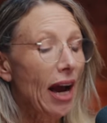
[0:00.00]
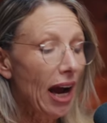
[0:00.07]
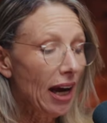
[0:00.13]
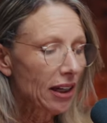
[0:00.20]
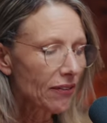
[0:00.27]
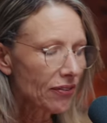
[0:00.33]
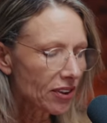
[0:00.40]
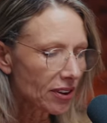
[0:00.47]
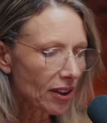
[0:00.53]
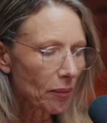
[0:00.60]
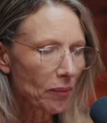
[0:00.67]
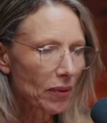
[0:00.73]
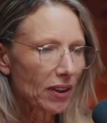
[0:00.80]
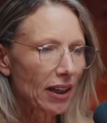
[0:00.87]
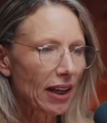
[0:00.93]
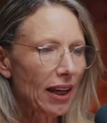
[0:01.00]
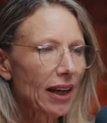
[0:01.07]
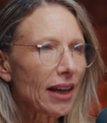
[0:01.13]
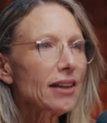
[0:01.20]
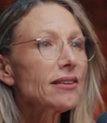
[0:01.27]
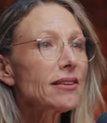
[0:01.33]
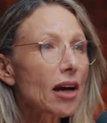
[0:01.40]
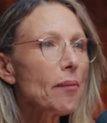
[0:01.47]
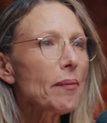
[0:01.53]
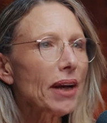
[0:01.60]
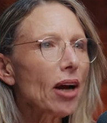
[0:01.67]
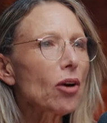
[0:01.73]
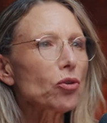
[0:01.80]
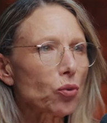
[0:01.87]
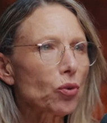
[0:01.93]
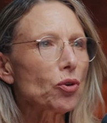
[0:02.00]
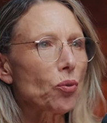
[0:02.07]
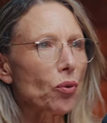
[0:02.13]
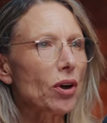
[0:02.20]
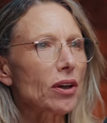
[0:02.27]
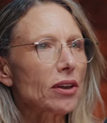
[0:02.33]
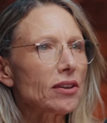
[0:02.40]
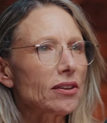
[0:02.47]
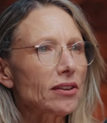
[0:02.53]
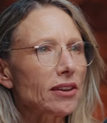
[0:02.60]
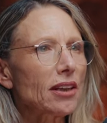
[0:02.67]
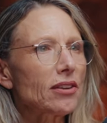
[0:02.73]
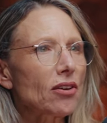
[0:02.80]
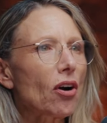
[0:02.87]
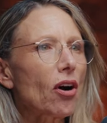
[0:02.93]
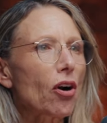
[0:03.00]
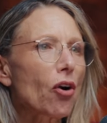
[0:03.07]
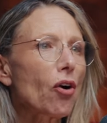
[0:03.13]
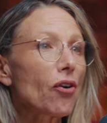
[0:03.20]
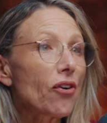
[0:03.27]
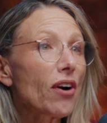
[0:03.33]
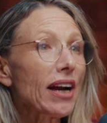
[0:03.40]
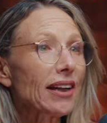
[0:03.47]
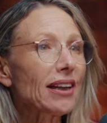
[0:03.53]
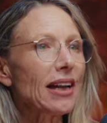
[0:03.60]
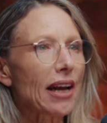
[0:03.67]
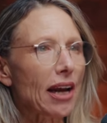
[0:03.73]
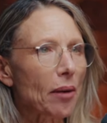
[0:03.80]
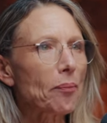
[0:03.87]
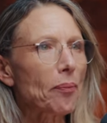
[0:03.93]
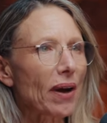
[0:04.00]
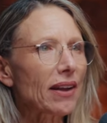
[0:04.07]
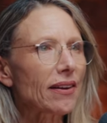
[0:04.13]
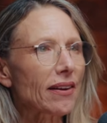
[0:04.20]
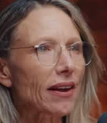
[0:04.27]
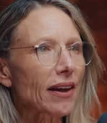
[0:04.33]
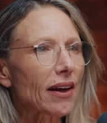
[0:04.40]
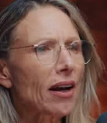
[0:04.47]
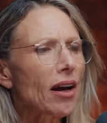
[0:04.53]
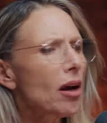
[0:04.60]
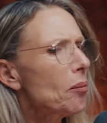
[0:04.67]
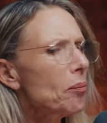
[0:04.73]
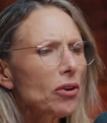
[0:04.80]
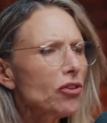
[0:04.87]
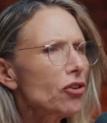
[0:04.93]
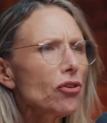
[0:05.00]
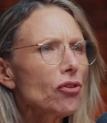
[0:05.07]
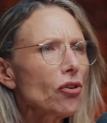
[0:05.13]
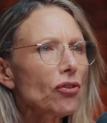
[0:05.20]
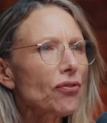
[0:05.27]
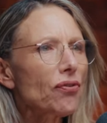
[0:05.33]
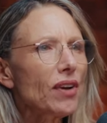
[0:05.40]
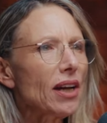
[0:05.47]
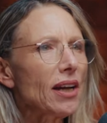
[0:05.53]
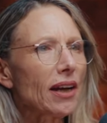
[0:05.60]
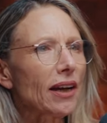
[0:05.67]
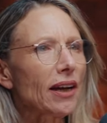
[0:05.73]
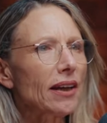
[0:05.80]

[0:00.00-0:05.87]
And if somebody is coming out with words that are correctly empathic, but you're not feeling